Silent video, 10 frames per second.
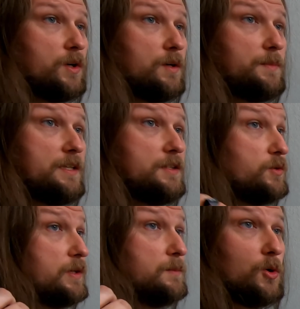gonna be
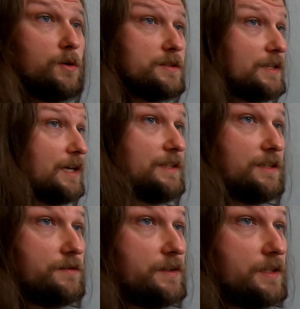doing more
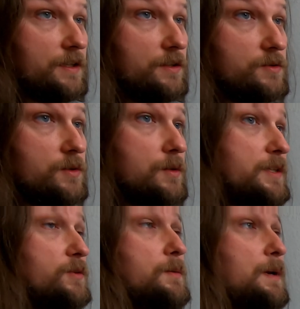Skydio videos. We're gonna be
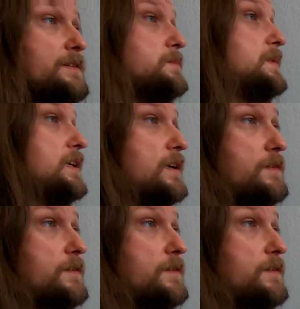doing Mavic Mini